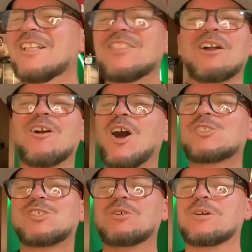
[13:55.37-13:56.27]
They're all
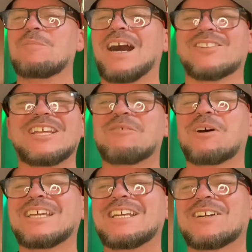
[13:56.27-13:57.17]
chewing them out. They don't
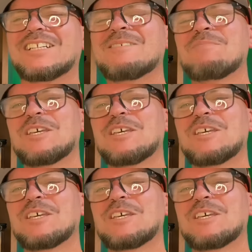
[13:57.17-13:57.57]
want to hear it.